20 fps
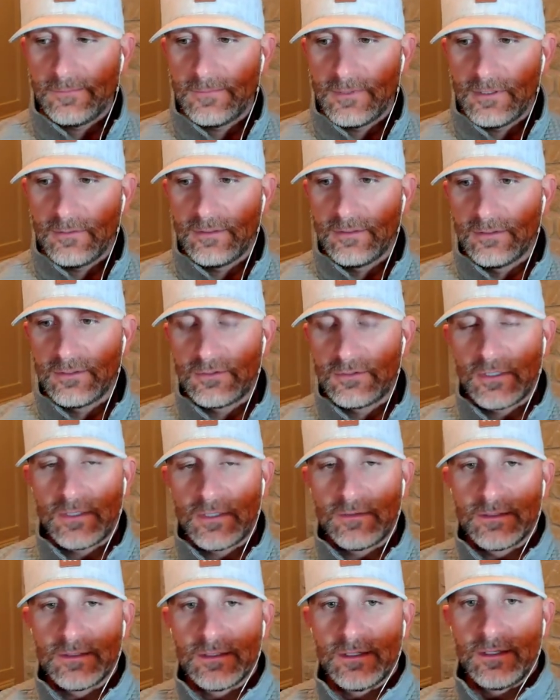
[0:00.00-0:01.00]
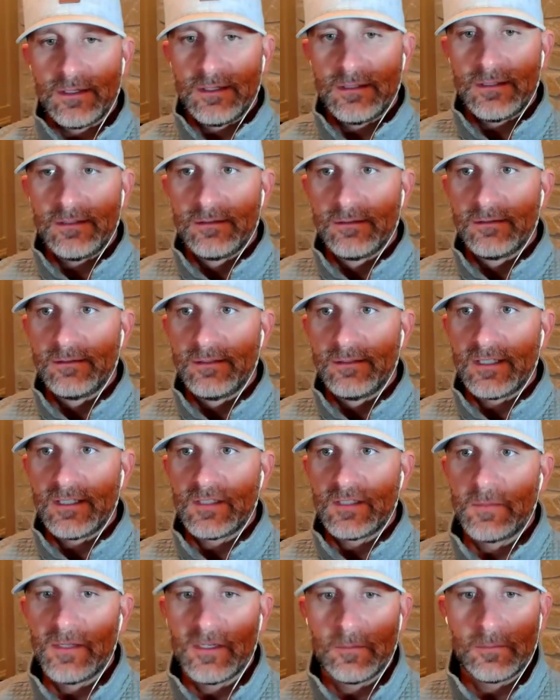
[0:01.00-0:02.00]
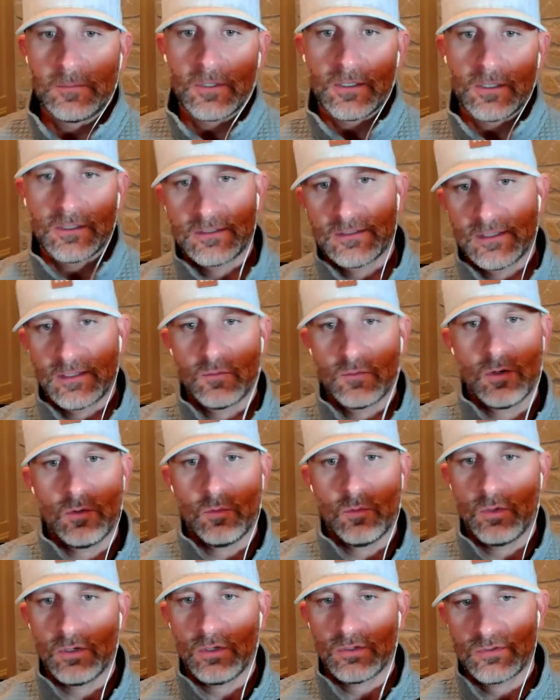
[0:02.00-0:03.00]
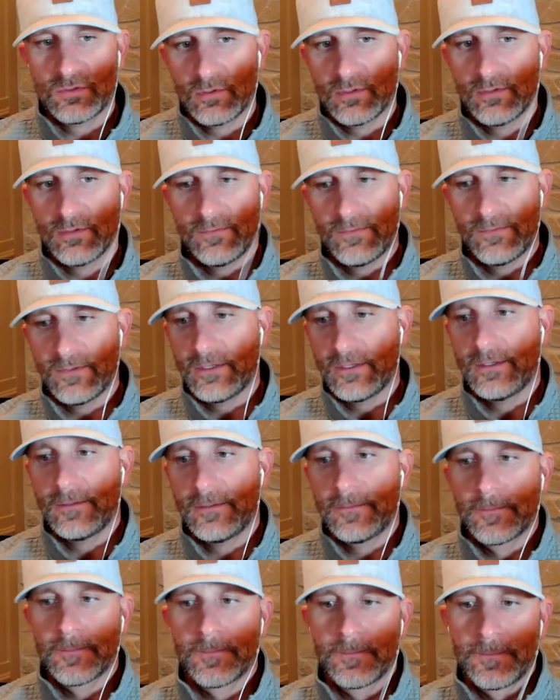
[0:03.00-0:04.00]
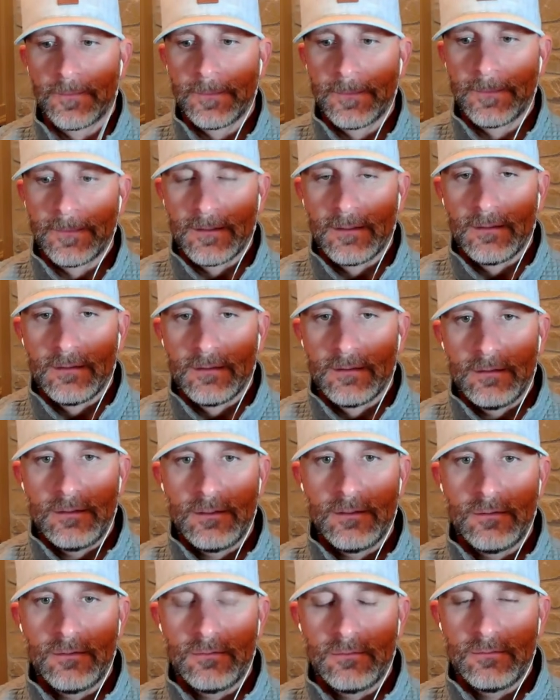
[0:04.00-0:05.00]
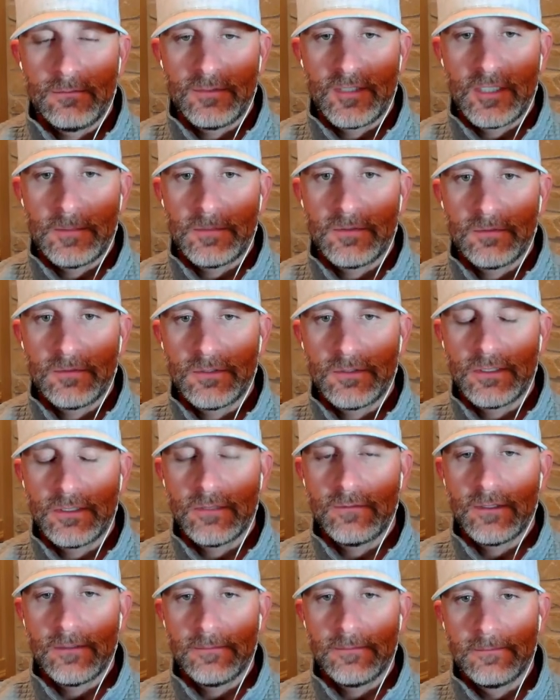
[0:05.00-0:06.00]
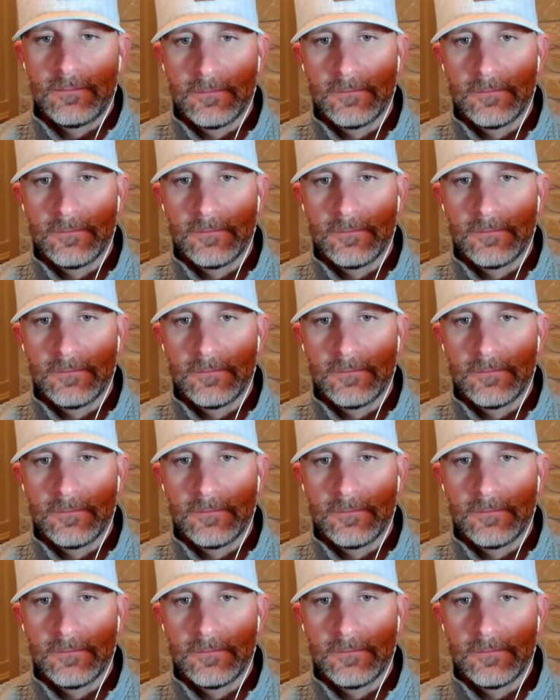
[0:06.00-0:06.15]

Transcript: illustrative design, that's been a product designer, what sort of tips would you give them?